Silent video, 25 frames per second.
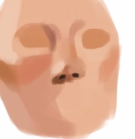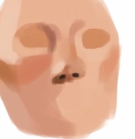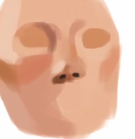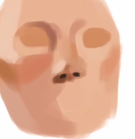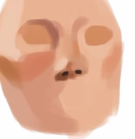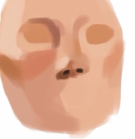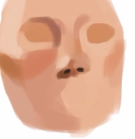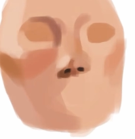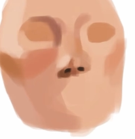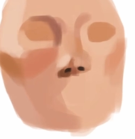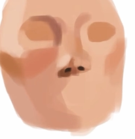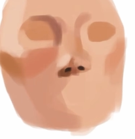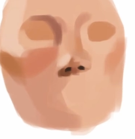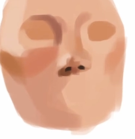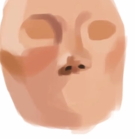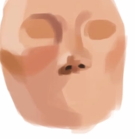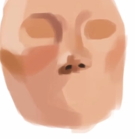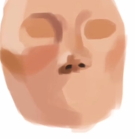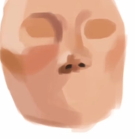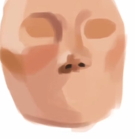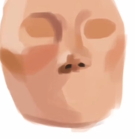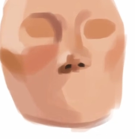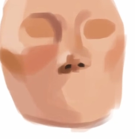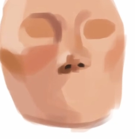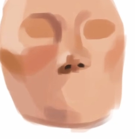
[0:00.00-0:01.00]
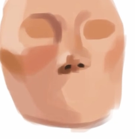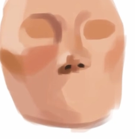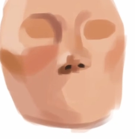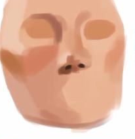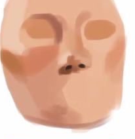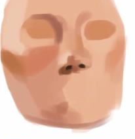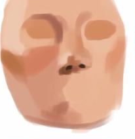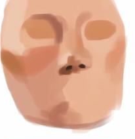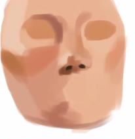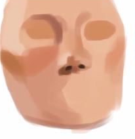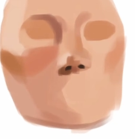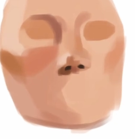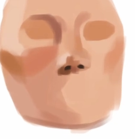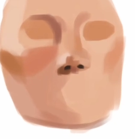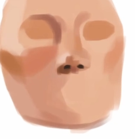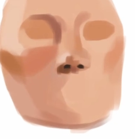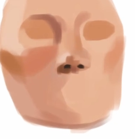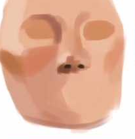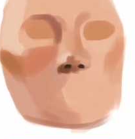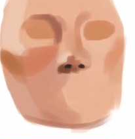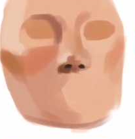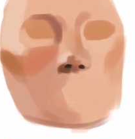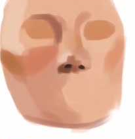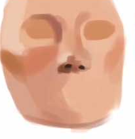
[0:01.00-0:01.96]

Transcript: it is my first time using this in a piece